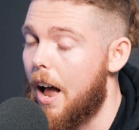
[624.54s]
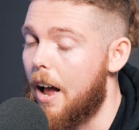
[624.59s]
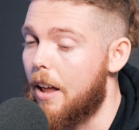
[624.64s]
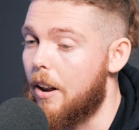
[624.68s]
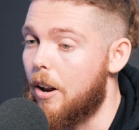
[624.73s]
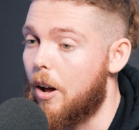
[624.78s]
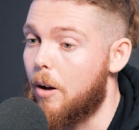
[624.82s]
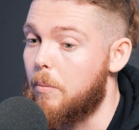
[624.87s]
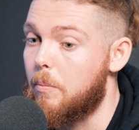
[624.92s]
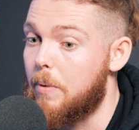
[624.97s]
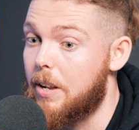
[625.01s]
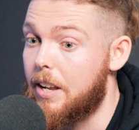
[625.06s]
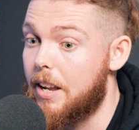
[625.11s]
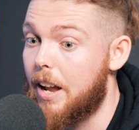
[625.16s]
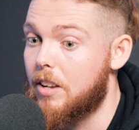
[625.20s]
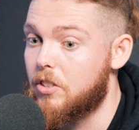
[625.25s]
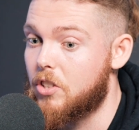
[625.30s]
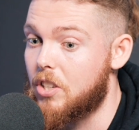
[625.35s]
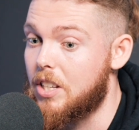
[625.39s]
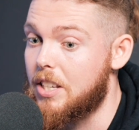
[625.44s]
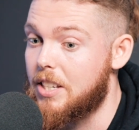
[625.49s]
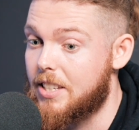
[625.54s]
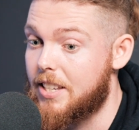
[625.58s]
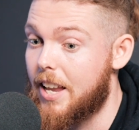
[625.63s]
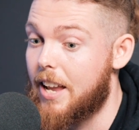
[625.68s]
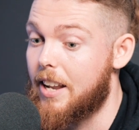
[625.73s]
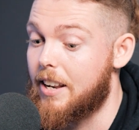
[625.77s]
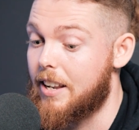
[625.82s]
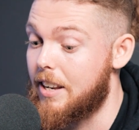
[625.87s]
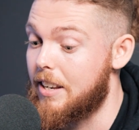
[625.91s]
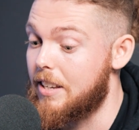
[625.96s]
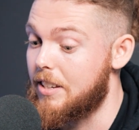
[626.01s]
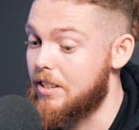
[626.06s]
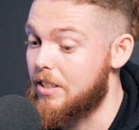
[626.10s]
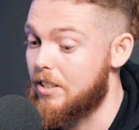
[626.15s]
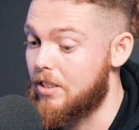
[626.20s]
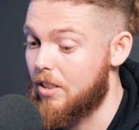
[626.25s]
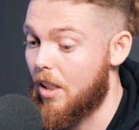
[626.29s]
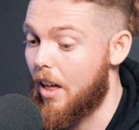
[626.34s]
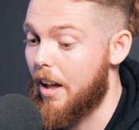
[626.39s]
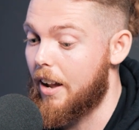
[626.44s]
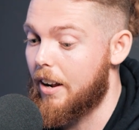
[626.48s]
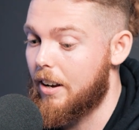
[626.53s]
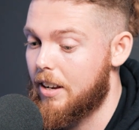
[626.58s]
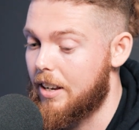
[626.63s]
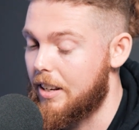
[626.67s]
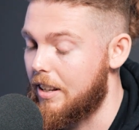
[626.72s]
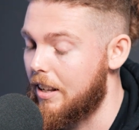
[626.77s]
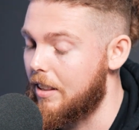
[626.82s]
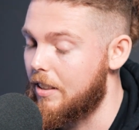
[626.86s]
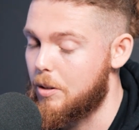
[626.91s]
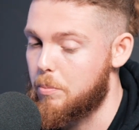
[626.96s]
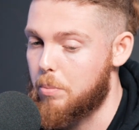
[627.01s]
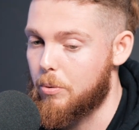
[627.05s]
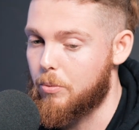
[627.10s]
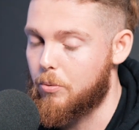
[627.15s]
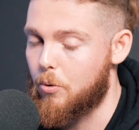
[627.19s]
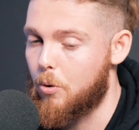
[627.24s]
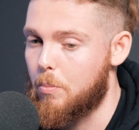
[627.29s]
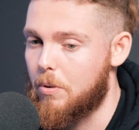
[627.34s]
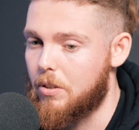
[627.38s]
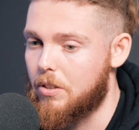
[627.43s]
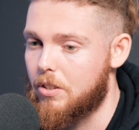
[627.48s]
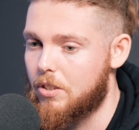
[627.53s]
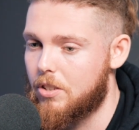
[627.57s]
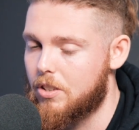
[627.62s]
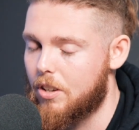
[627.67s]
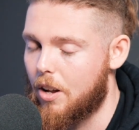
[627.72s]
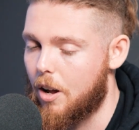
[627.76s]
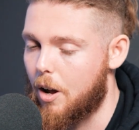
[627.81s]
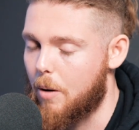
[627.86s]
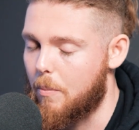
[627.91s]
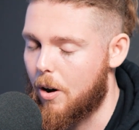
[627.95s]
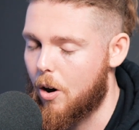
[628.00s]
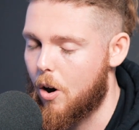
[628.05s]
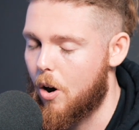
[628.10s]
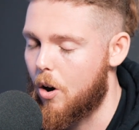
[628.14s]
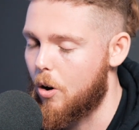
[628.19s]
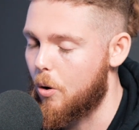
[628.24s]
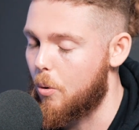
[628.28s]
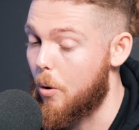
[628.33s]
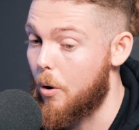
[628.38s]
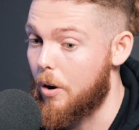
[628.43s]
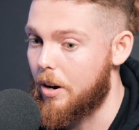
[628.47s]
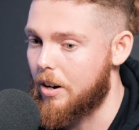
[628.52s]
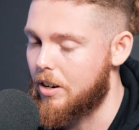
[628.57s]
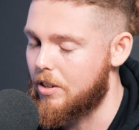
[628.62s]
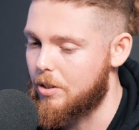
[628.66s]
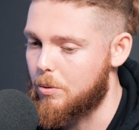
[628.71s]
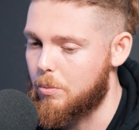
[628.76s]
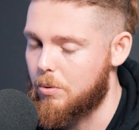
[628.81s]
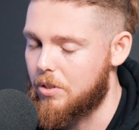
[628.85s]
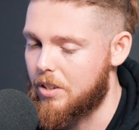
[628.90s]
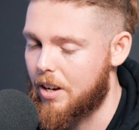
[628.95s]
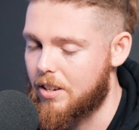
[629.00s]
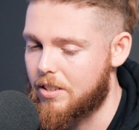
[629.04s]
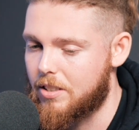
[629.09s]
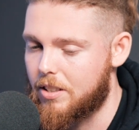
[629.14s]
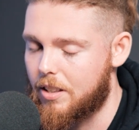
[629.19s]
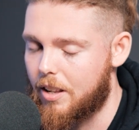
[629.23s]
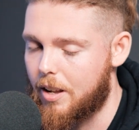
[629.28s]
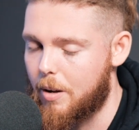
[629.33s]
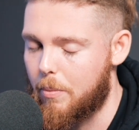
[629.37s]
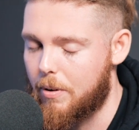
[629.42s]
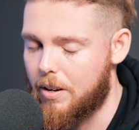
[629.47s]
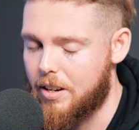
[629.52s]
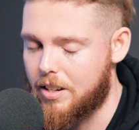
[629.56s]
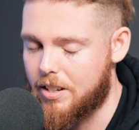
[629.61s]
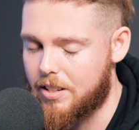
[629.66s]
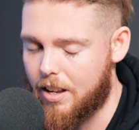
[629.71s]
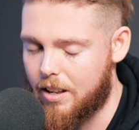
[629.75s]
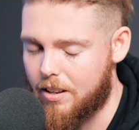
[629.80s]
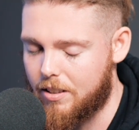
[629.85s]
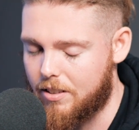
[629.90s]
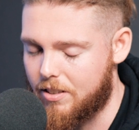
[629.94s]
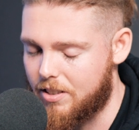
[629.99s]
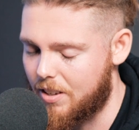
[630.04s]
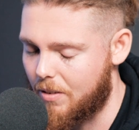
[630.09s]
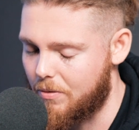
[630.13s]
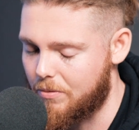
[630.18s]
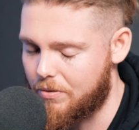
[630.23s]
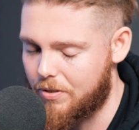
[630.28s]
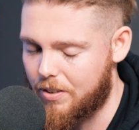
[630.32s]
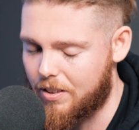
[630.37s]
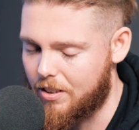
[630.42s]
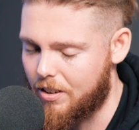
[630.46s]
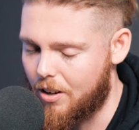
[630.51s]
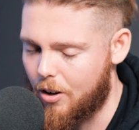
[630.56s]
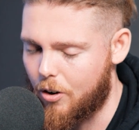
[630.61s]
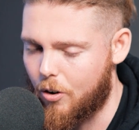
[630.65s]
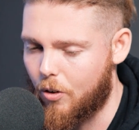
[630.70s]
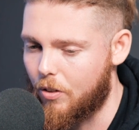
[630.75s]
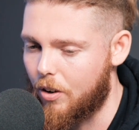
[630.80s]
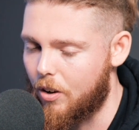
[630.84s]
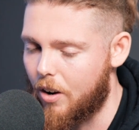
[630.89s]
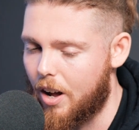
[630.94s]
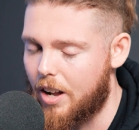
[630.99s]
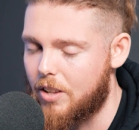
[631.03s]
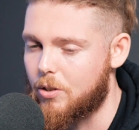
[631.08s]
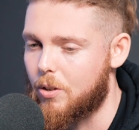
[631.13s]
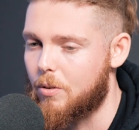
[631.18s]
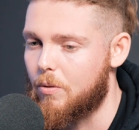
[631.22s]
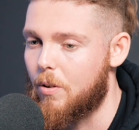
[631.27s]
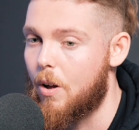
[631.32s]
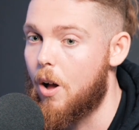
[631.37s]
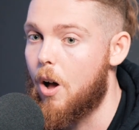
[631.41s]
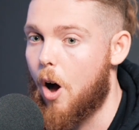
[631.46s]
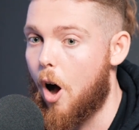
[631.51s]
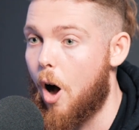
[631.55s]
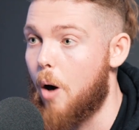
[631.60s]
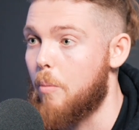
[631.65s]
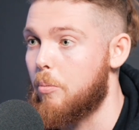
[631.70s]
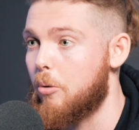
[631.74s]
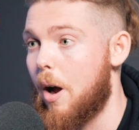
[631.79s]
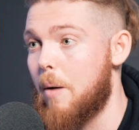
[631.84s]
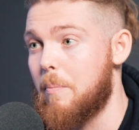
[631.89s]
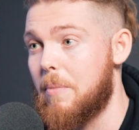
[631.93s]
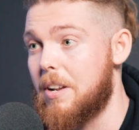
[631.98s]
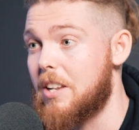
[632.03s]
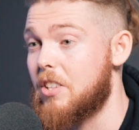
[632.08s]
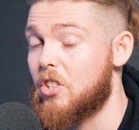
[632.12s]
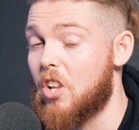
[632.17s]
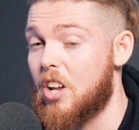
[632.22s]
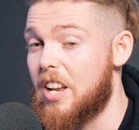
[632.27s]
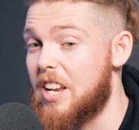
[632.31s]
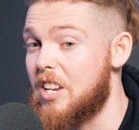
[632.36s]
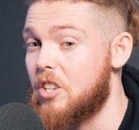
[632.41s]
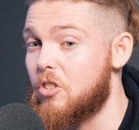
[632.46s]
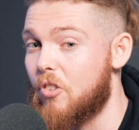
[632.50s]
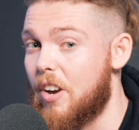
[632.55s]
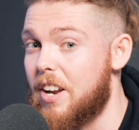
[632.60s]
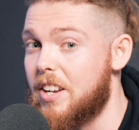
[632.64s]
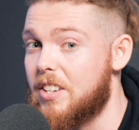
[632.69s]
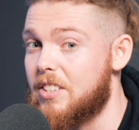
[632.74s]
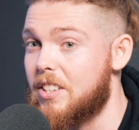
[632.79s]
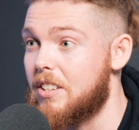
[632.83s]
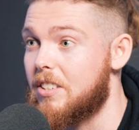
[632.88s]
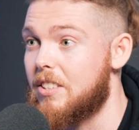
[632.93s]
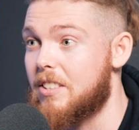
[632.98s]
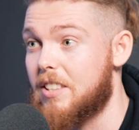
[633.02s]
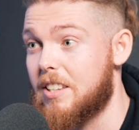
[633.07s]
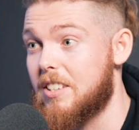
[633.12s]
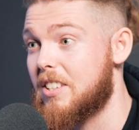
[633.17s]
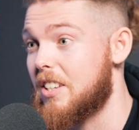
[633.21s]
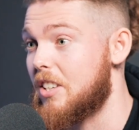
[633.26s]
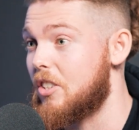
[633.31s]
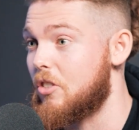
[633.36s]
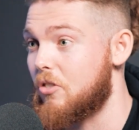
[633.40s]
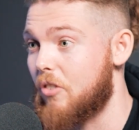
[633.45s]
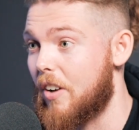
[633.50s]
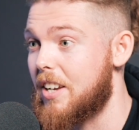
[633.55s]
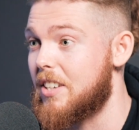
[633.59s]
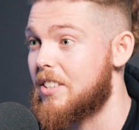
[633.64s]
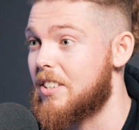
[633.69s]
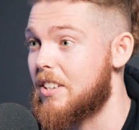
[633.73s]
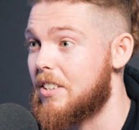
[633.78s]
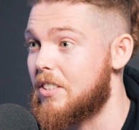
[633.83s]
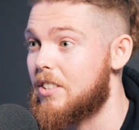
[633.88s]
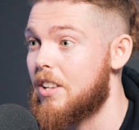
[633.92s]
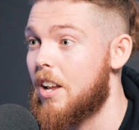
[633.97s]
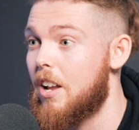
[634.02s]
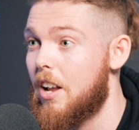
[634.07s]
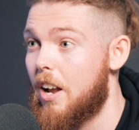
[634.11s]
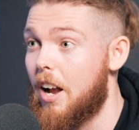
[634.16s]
And he actually said in his, like, he did this performance, I can't quote it because it was yesterday, but he said something along the lines of, our Prime Minister is racist, this is racist.